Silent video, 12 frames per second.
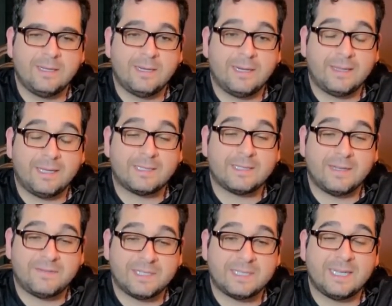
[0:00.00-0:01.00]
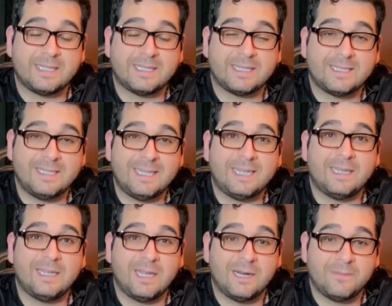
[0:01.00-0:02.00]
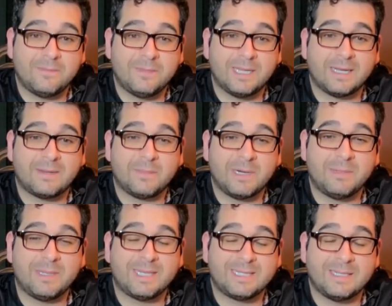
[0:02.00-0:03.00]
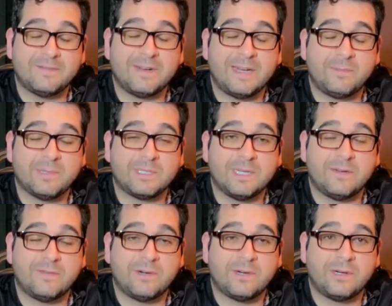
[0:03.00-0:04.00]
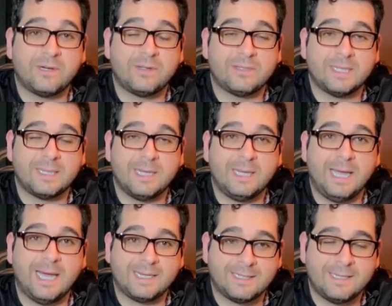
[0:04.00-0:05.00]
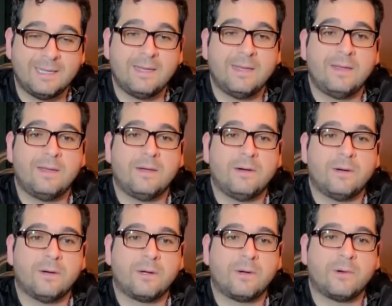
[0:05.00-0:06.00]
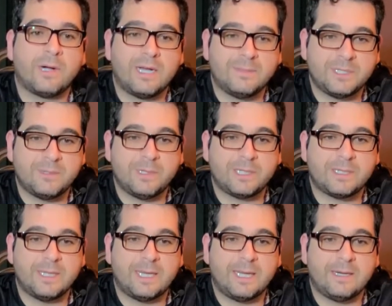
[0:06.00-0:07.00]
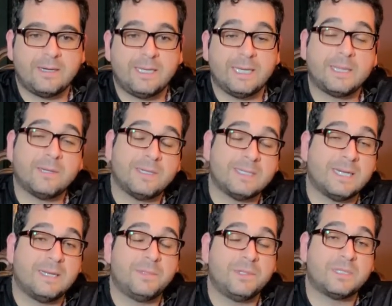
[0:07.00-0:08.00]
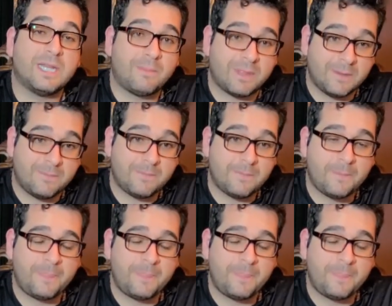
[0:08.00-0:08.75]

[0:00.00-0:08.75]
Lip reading: I think it's safe to say it's exceedingly low. Like probably less than 5% of all calls that they get are crimes in which they get there in time to stop them.